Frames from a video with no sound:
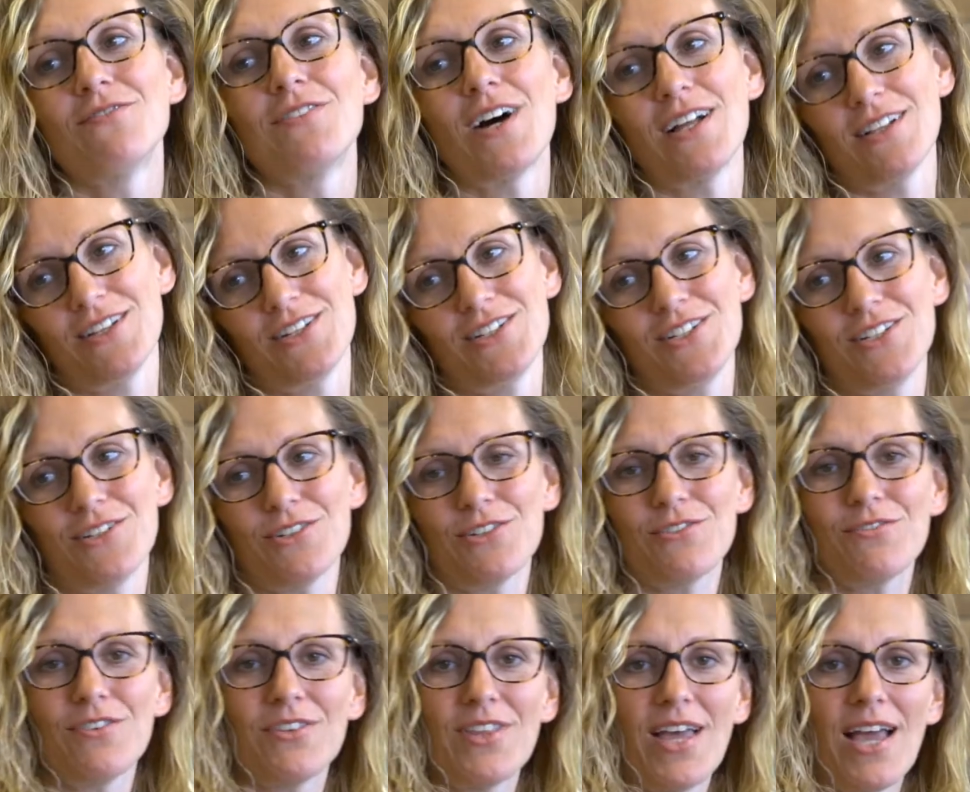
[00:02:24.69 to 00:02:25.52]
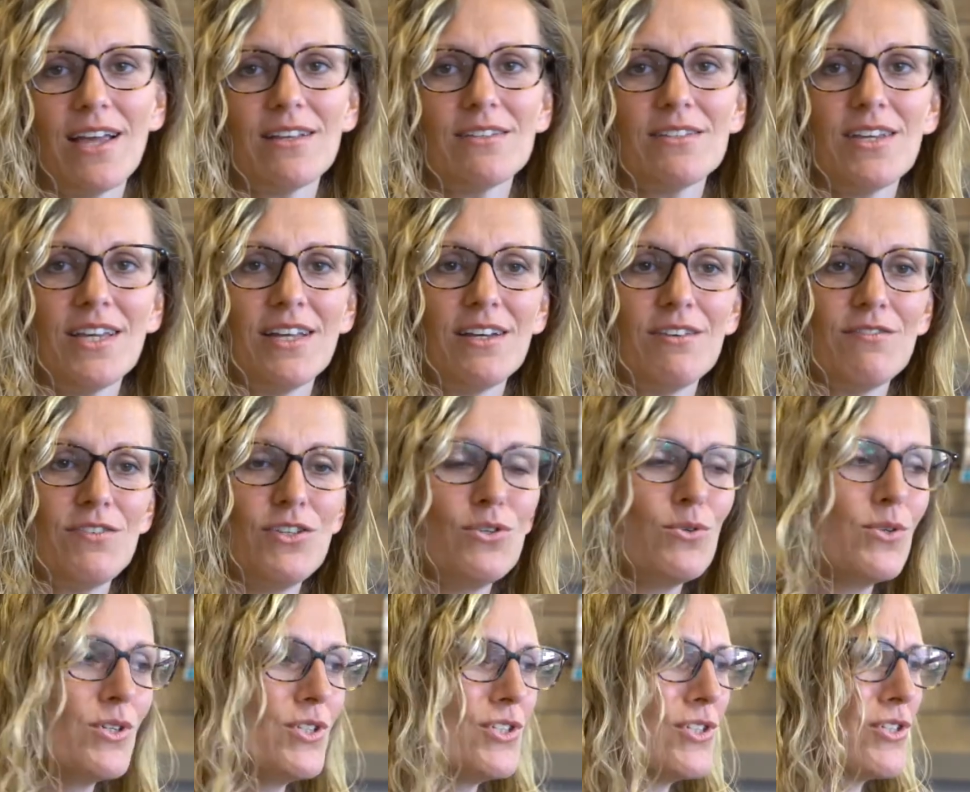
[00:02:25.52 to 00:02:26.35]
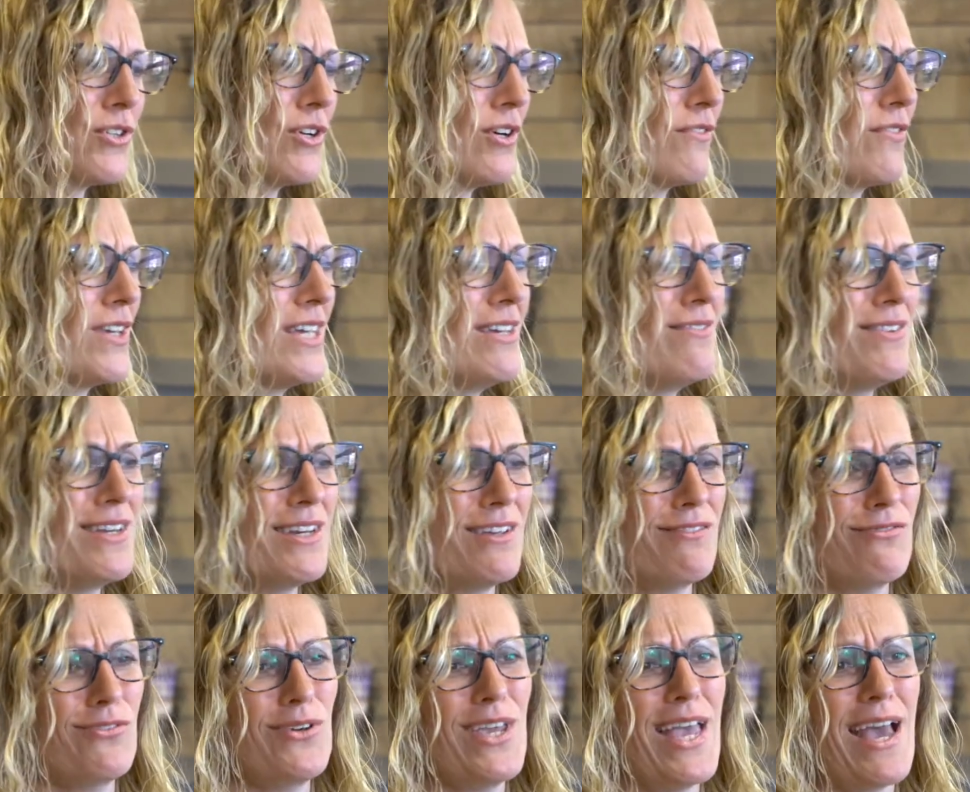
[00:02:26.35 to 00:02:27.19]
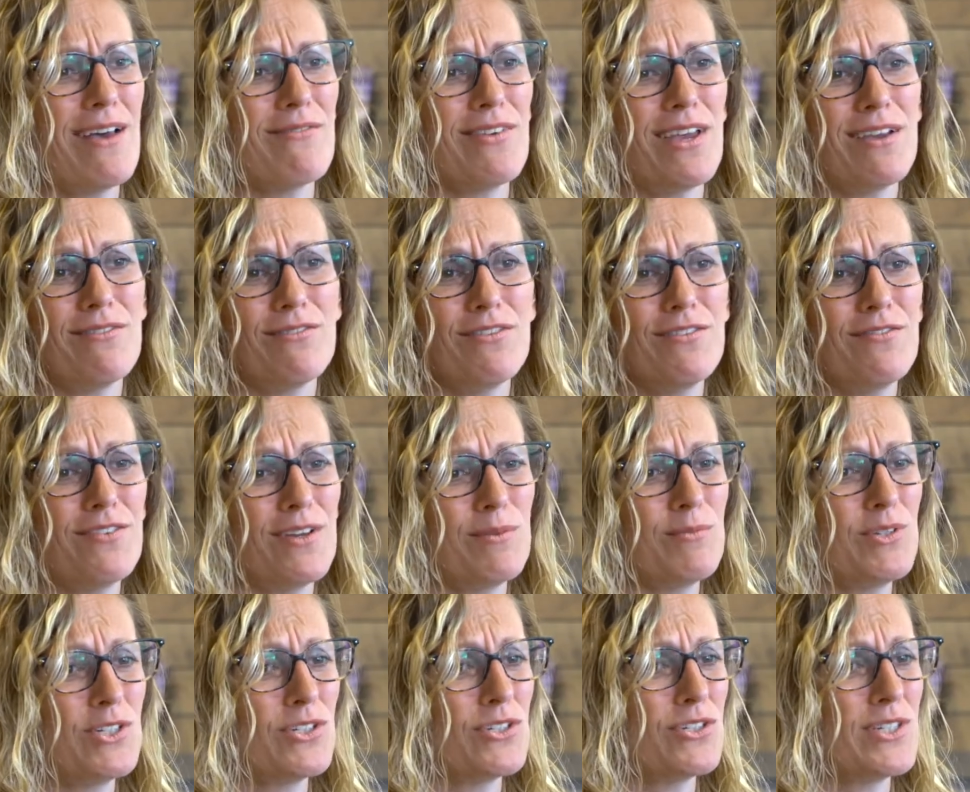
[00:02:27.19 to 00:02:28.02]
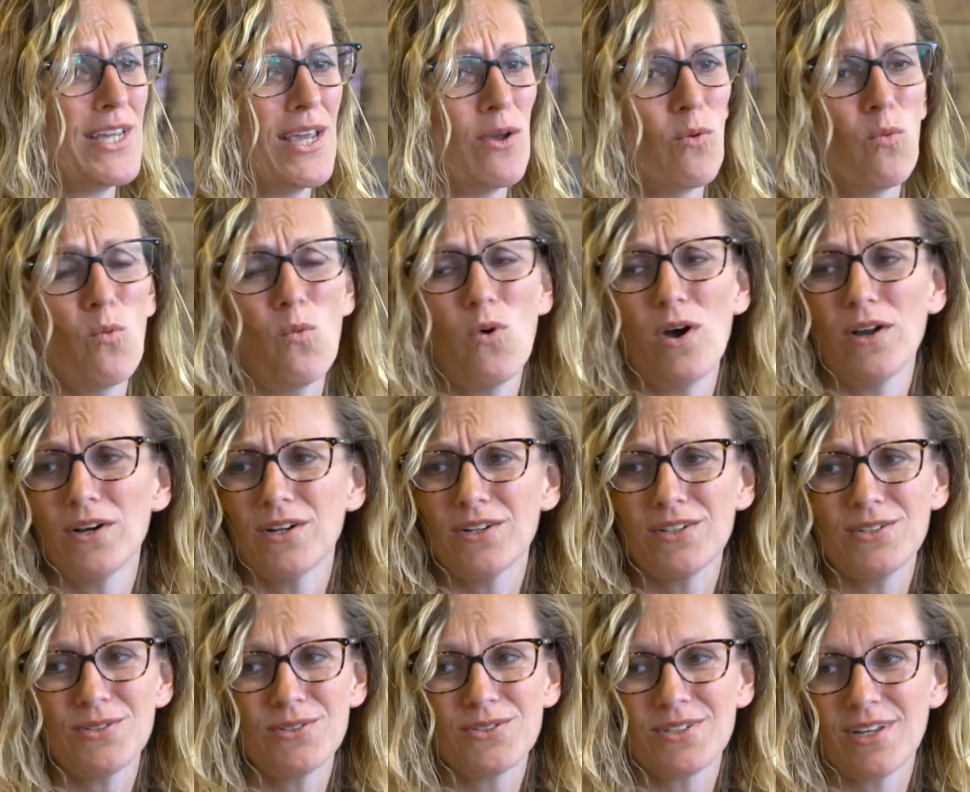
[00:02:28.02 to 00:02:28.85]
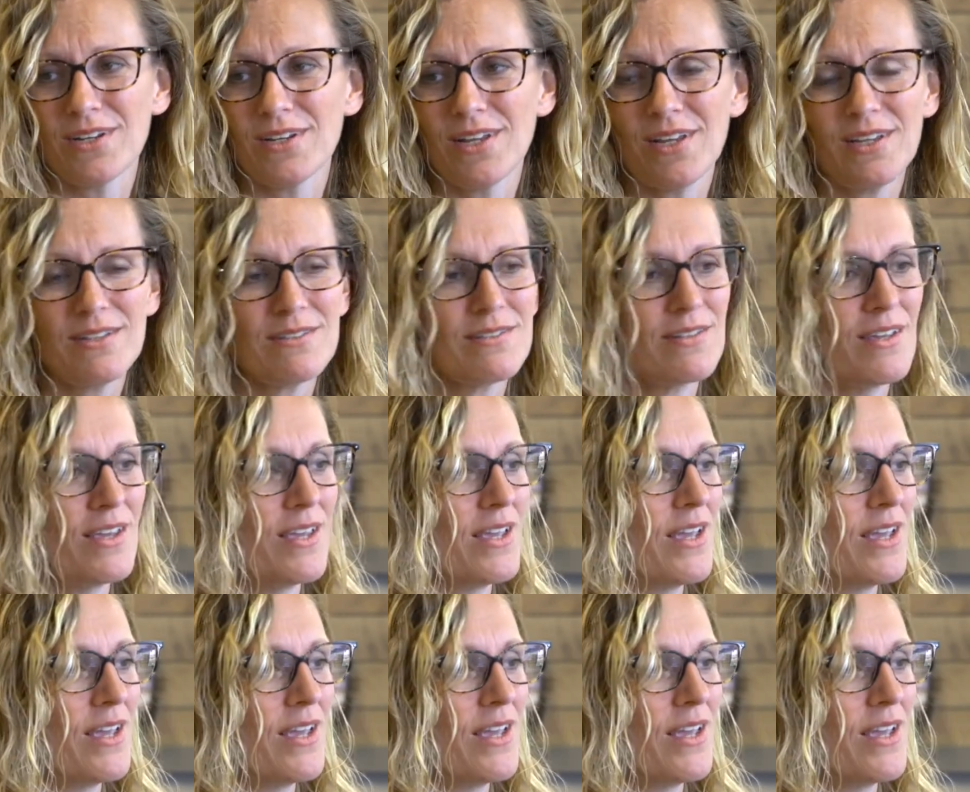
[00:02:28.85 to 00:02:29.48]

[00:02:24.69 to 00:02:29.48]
volunteers for that. And if you could serve, even if we have every family just take one or two Sundays